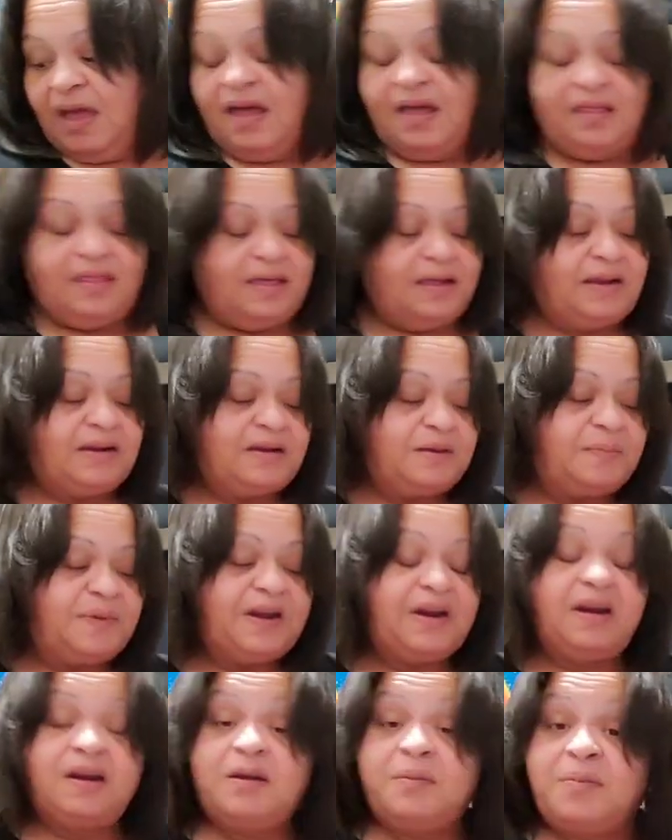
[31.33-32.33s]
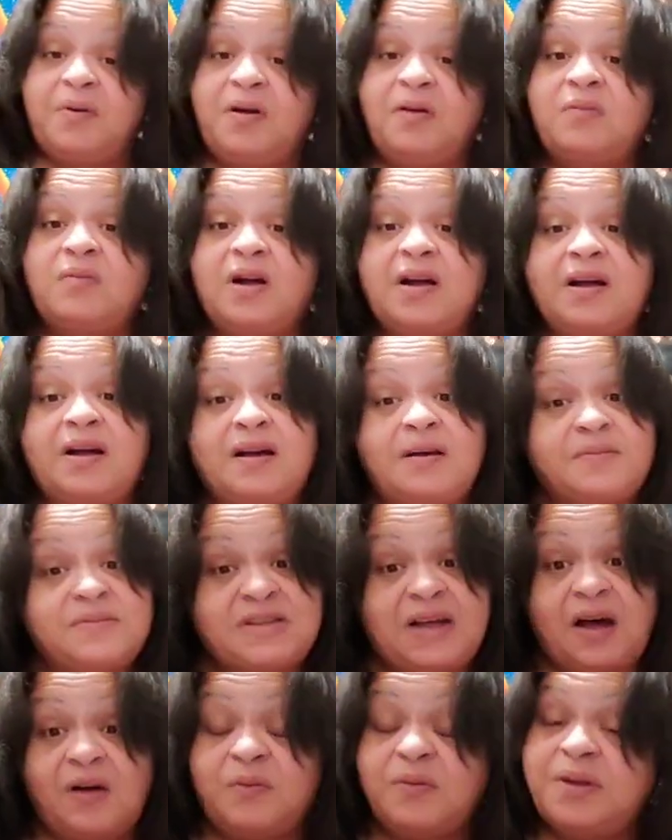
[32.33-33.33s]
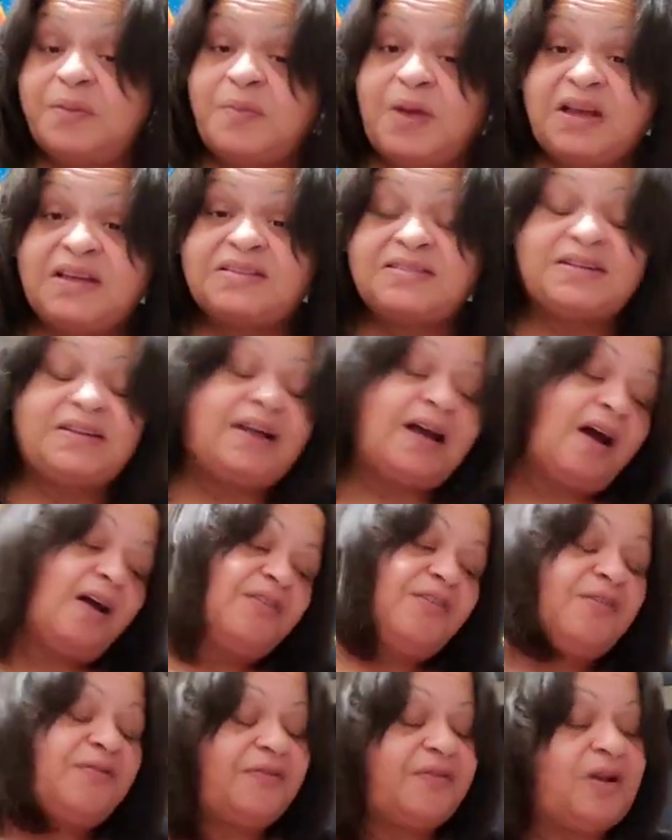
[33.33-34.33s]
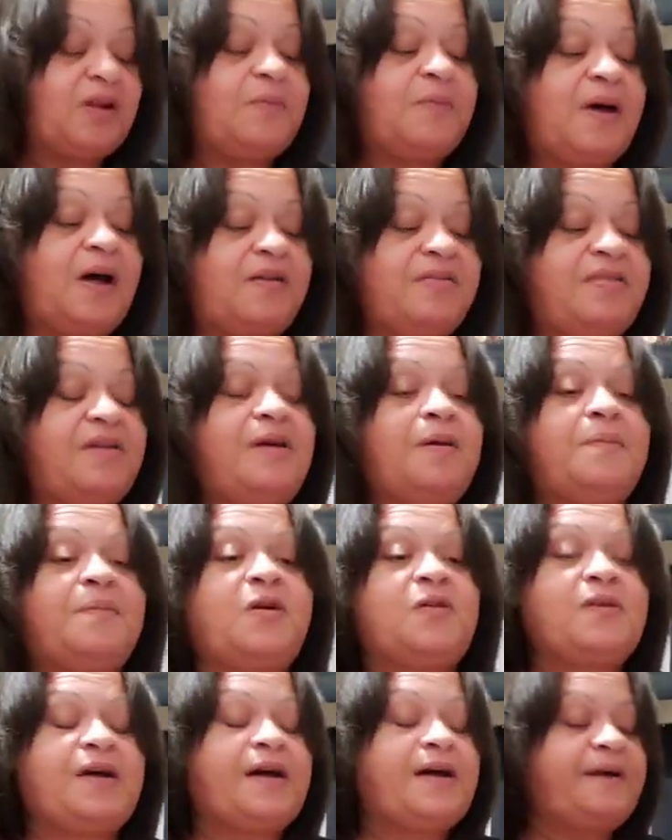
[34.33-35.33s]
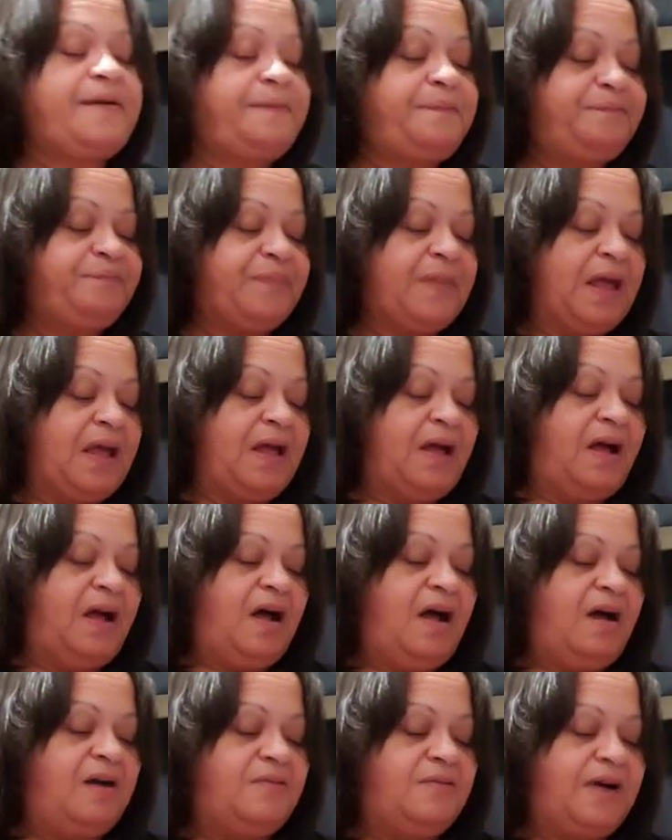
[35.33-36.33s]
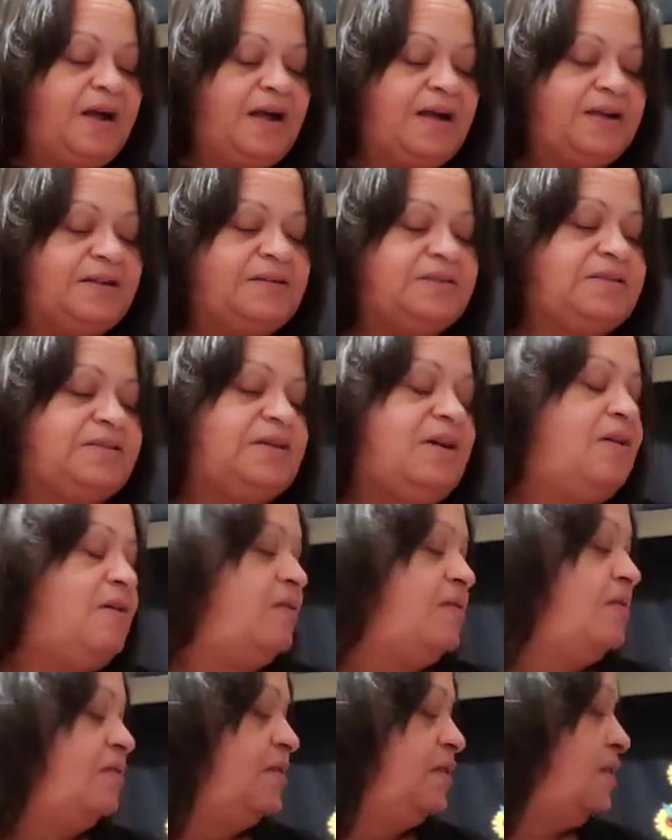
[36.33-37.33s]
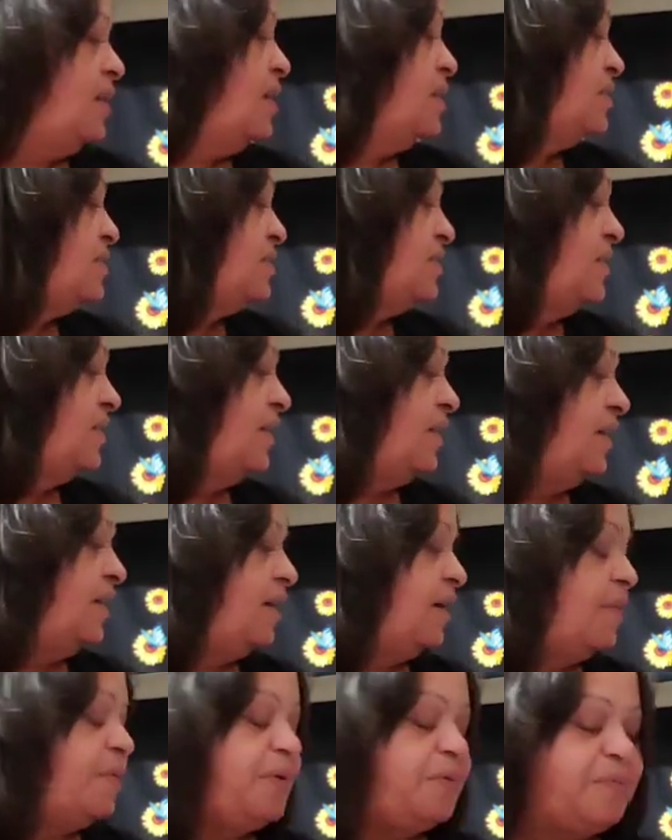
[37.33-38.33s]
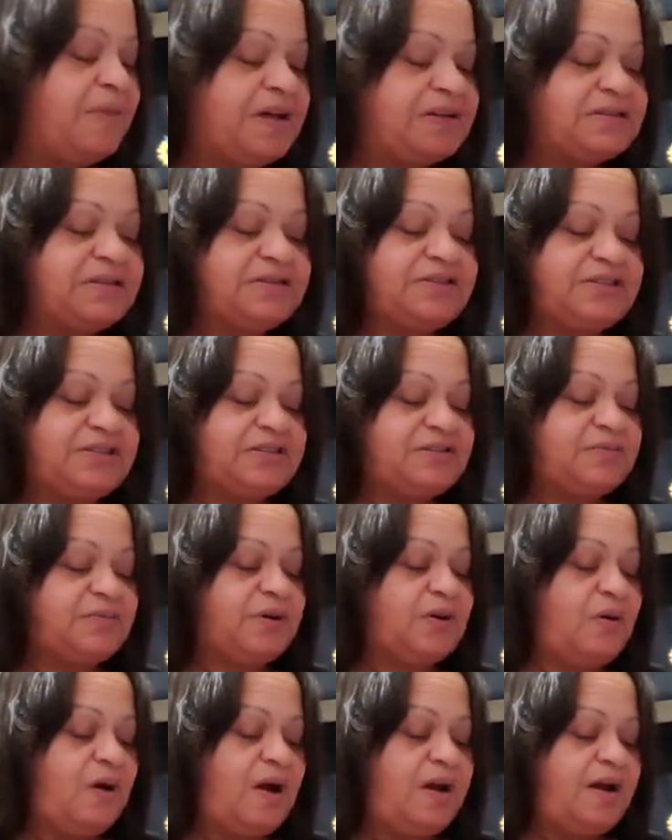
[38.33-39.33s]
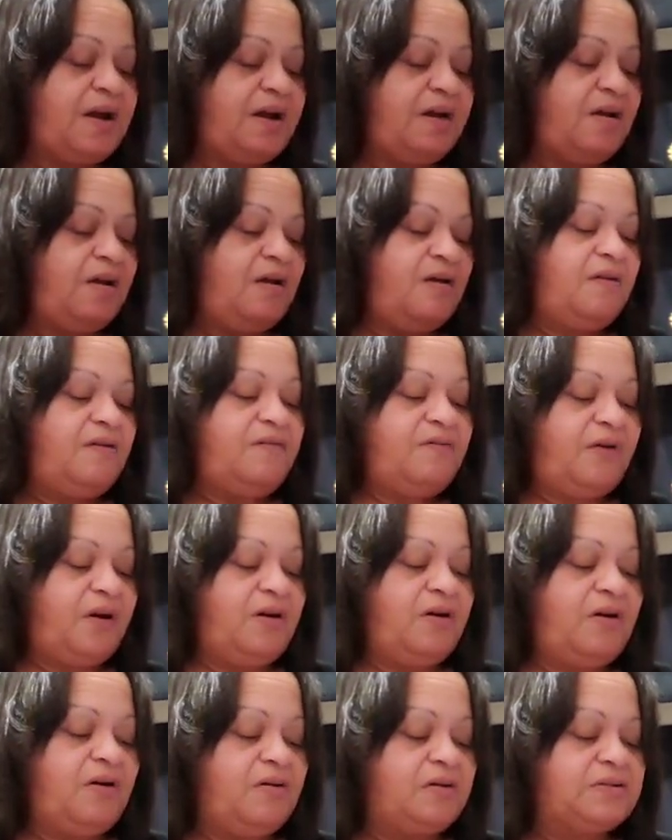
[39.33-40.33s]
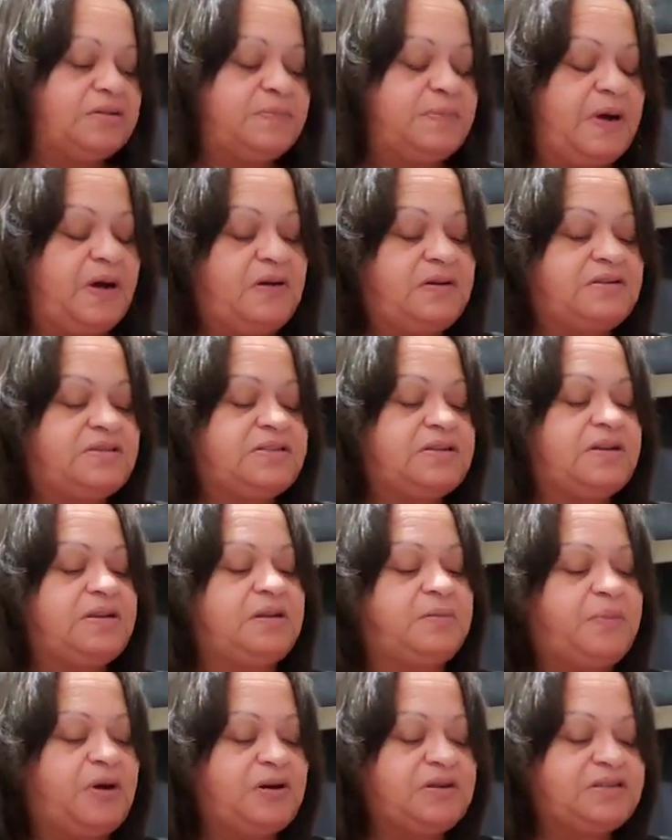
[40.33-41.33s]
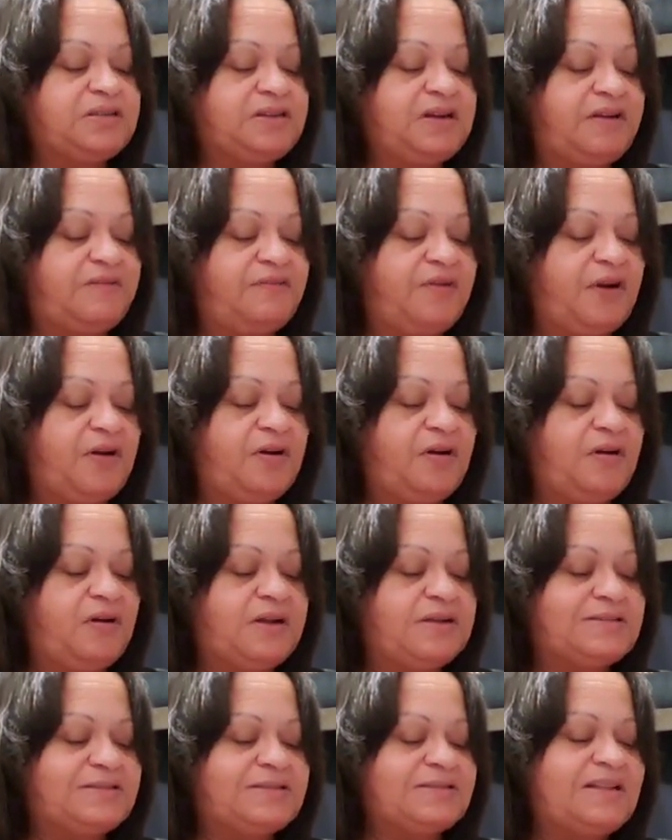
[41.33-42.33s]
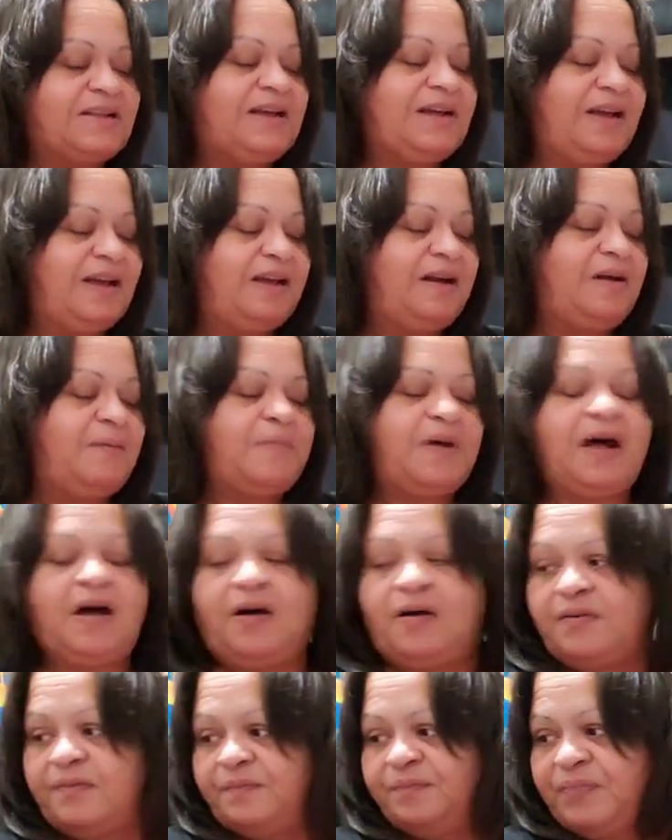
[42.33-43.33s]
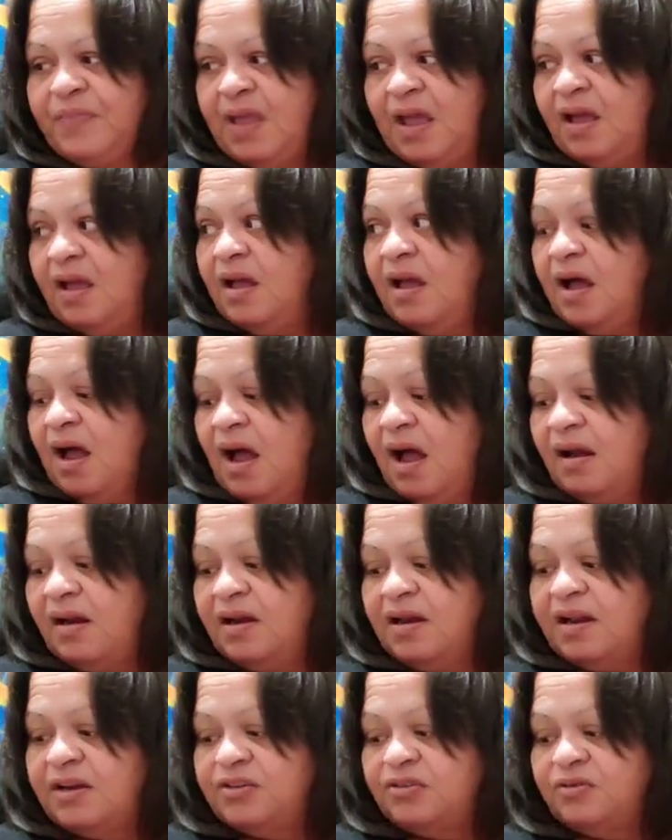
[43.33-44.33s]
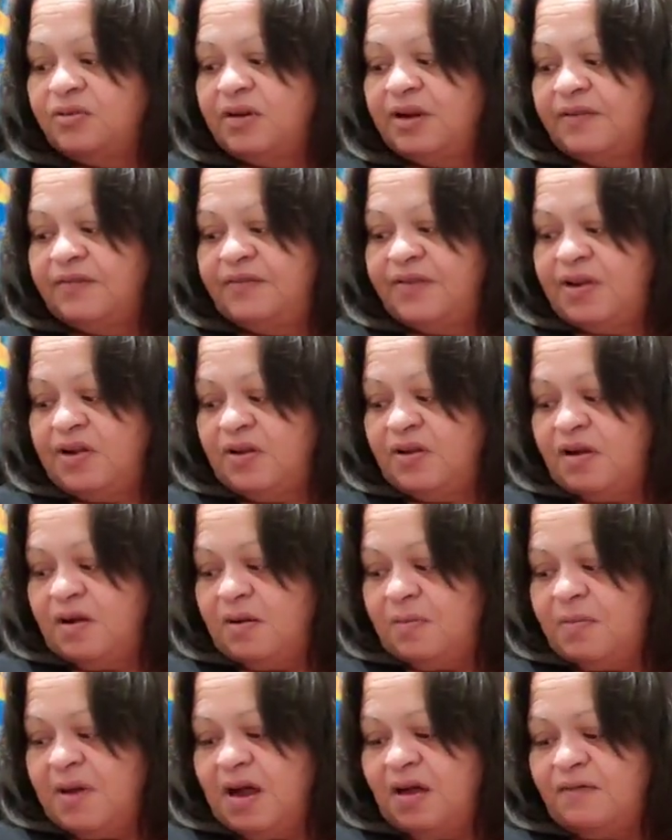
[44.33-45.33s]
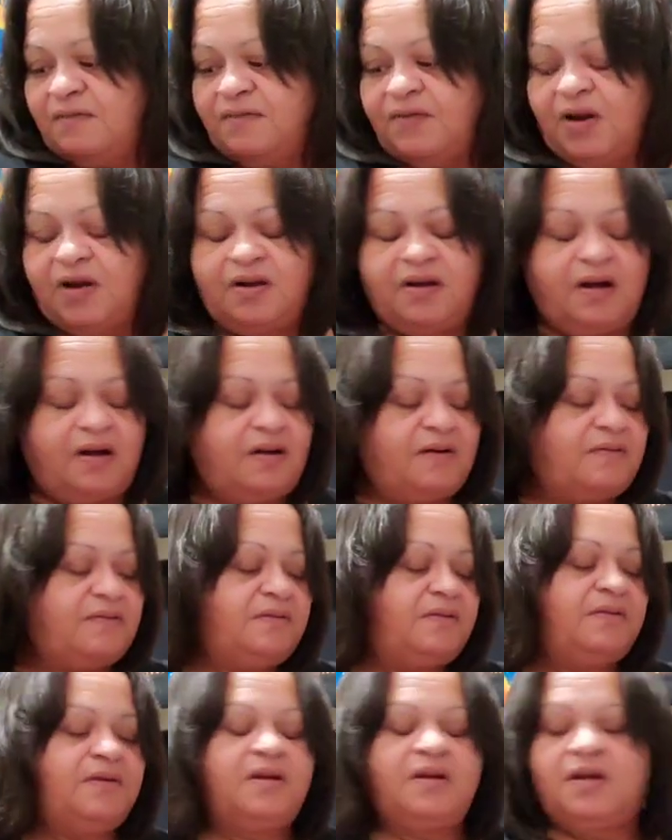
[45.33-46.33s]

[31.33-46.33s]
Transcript: And then depending upon what comes out, we may see how you feel about them, okay? Alright, so let's see. Give me messages regarding Virgo's person, the person that Virgo is thinking about. How do they truly feel about Virgo?